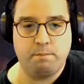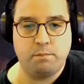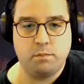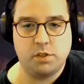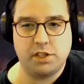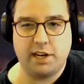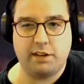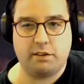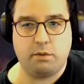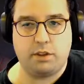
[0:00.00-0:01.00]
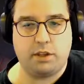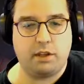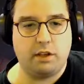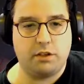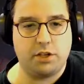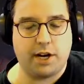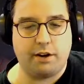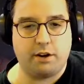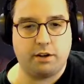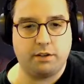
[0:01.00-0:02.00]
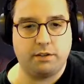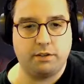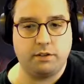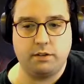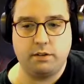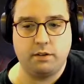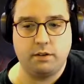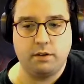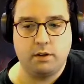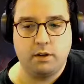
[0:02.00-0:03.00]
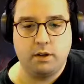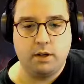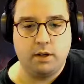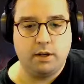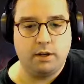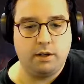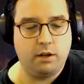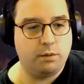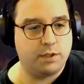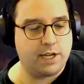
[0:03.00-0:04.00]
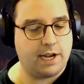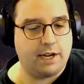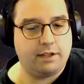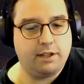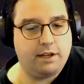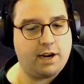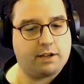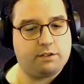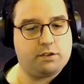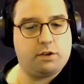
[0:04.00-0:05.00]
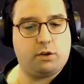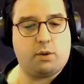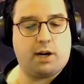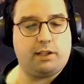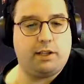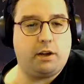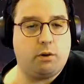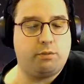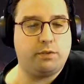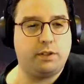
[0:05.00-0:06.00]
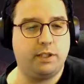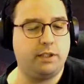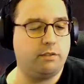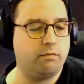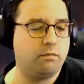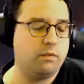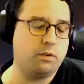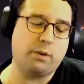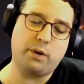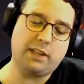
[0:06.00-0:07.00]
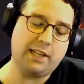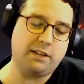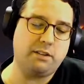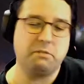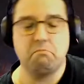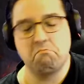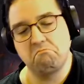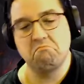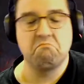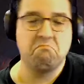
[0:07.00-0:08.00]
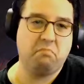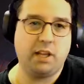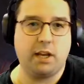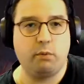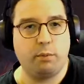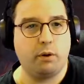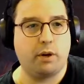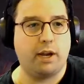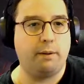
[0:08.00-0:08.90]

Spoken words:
Just get out there with the Giant Ox. No attack. Then next turn, Huatley. Hopefully... do I want to land? Land would be okay.